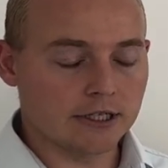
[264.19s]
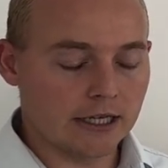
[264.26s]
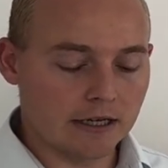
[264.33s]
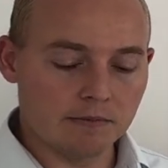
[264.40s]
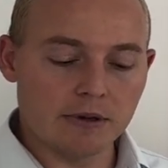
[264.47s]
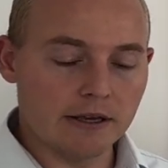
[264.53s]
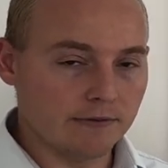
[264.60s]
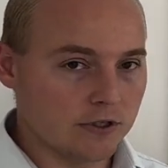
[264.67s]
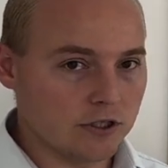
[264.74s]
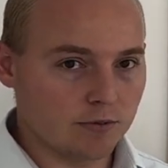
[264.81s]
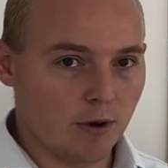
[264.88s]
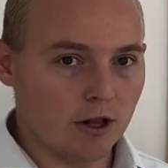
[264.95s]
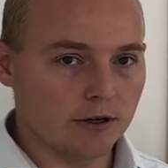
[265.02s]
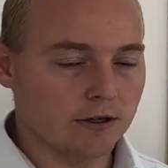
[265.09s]
It can be even
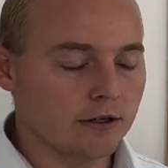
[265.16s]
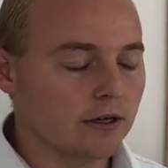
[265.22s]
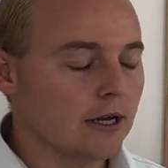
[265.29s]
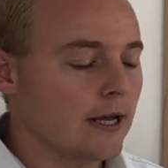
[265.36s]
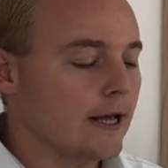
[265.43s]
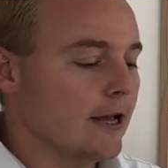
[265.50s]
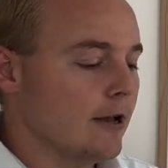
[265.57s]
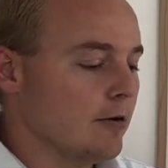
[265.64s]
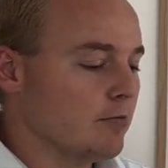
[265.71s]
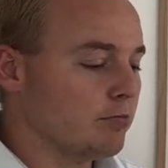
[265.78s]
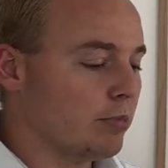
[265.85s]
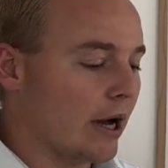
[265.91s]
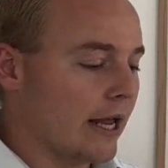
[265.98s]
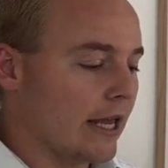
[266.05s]
smaller.
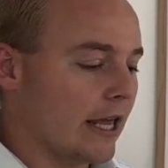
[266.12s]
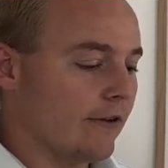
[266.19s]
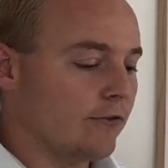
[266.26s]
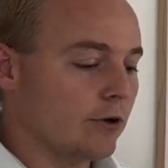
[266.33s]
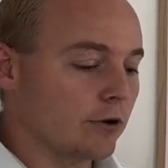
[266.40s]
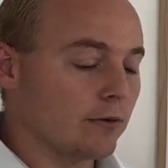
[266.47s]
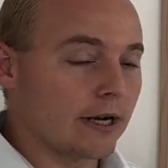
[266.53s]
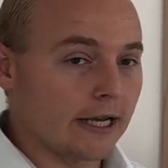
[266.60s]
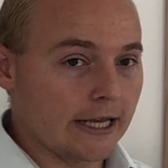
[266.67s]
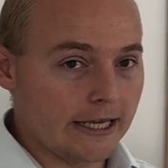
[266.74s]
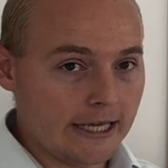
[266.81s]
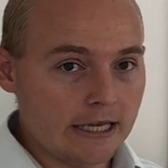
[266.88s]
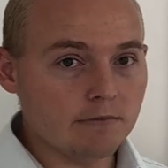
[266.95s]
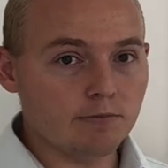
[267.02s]
But if you're running a
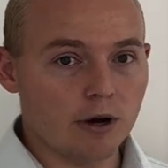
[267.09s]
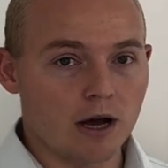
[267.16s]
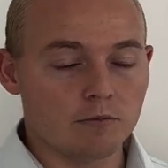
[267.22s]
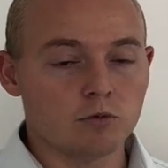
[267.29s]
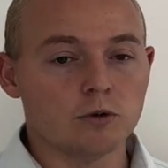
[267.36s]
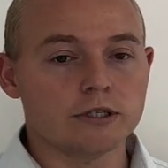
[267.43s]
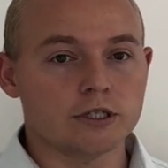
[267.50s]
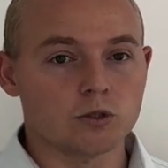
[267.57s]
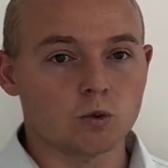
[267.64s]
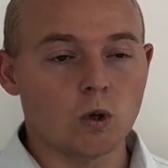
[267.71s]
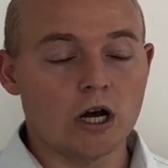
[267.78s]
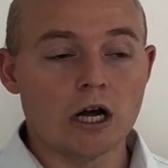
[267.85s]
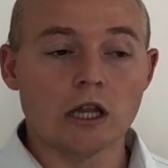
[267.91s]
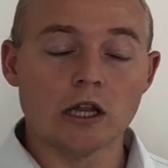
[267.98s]
heat pump, which is
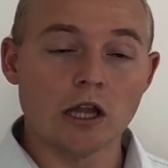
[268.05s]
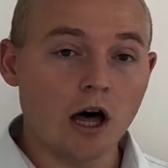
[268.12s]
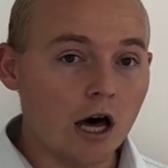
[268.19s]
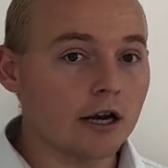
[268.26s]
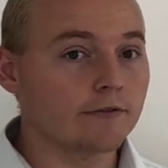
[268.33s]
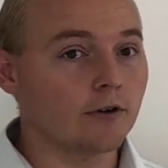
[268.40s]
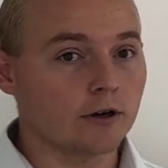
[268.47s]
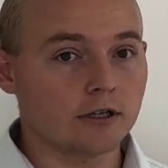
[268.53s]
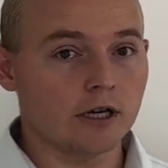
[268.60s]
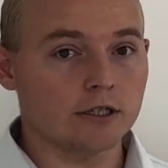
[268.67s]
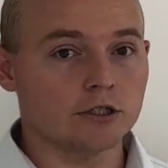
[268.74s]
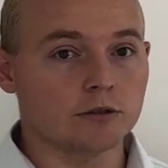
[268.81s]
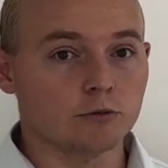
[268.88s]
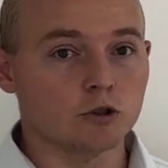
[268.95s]
what a lot of our
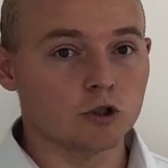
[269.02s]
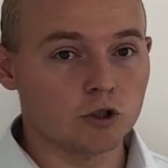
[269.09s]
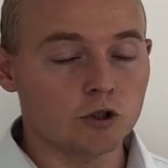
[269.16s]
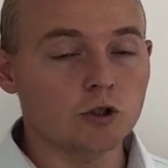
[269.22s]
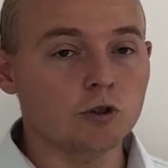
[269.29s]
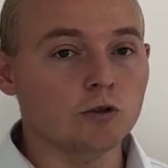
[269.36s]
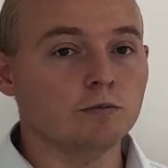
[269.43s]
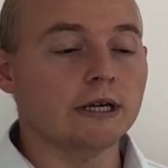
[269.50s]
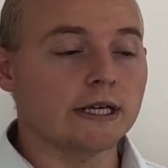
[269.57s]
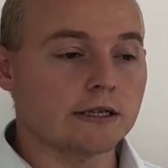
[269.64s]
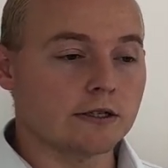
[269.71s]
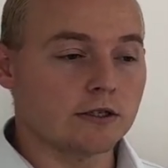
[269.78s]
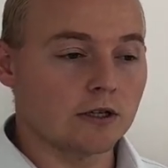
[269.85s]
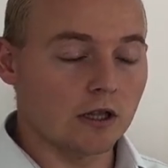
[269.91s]
customers do
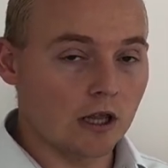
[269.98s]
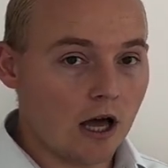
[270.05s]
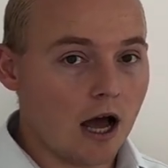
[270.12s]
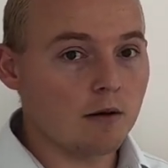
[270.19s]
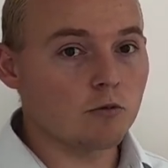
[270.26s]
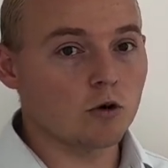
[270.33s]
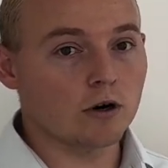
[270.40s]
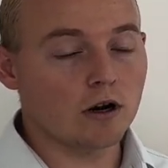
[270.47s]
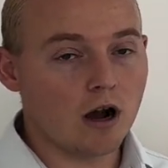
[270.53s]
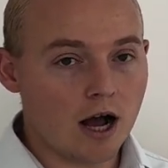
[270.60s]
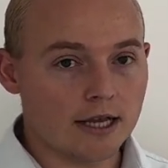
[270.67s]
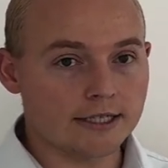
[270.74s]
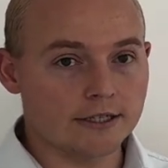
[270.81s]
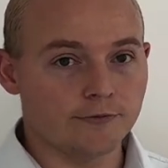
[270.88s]
because it's a lot more
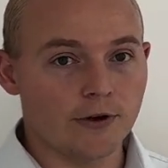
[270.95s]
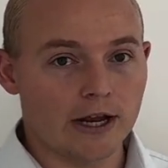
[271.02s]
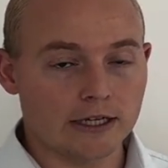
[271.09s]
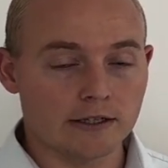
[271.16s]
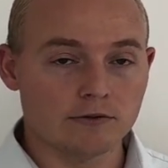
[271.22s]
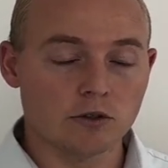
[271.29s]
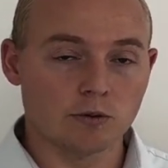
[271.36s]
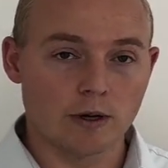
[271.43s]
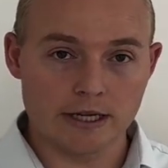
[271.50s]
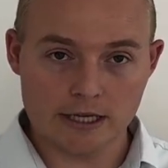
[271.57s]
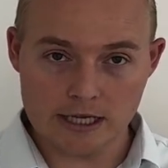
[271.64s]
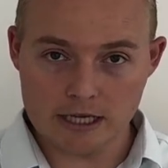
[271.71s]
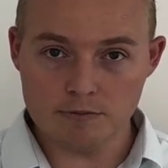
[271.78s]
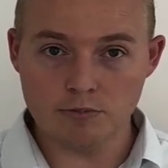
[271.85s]
cost effective to run a
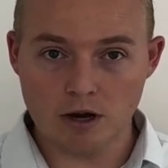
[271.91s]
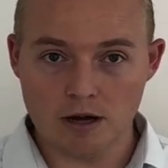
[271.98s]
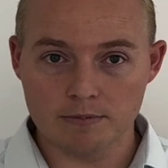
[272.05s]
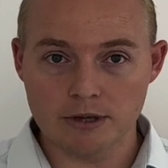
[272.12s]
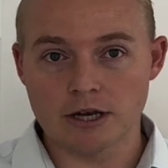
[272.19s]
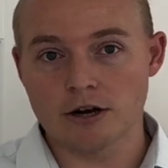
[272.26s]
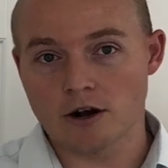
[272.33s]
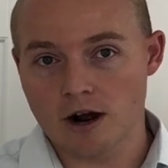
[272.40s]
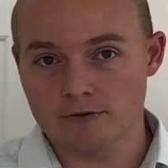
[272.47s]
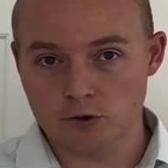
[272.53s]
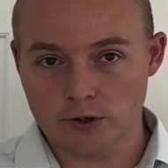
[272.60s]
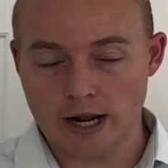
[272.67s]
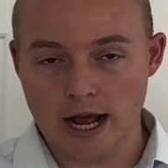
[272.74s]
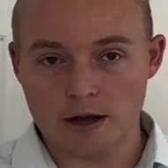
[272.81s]
heat pump in an
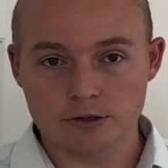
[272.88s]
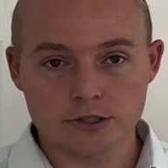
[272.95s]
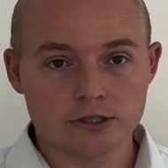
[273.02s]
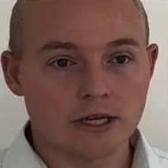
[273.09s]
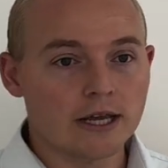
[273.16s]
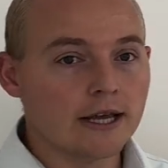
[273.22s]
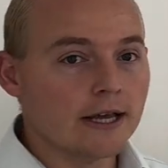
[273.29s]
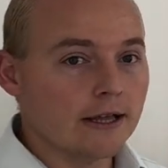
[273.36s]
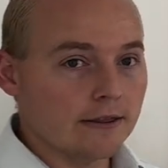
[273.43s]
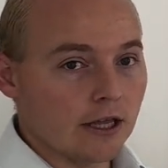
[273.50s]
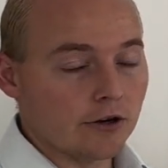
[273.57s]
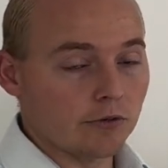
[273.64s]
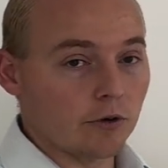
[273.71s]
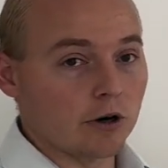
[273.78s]
off-grid house
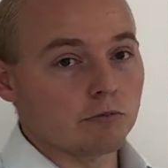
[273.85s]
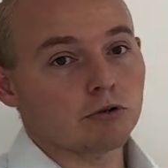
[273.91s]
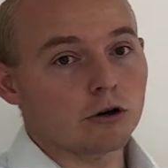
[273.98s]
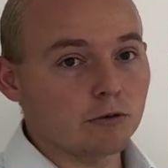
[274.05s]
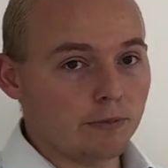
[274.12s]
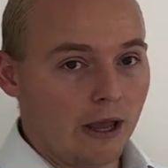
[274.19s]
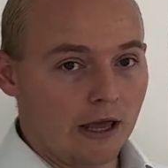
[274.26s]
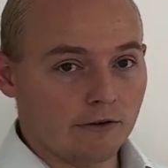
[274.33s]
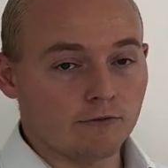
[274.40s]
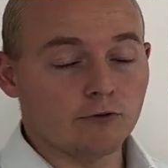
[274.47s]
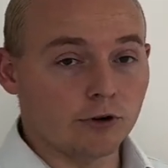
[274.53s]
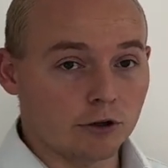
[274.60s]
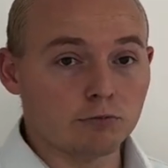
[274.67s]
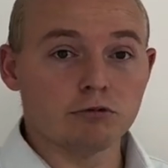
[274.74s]
than to run propane
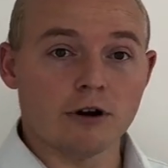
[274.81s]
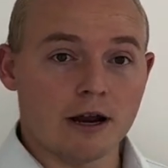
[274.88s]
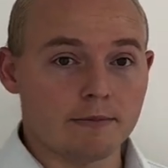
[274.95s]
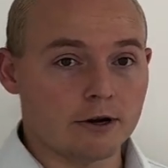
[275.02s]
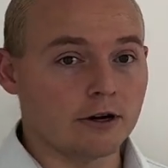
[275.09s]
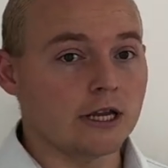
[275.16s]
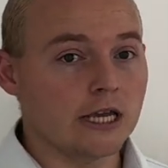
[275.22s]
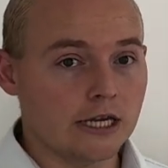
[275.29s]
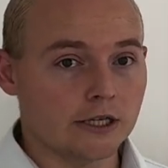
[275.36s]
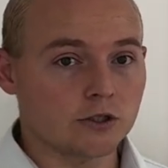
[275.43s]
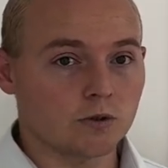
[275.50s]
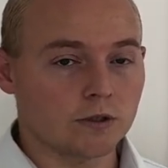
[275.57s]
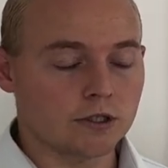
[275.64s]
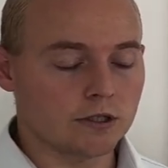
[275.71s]
for your primary heating
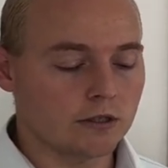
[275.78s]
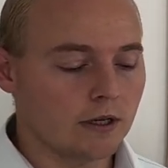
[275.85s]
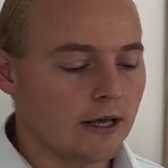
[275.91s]
source.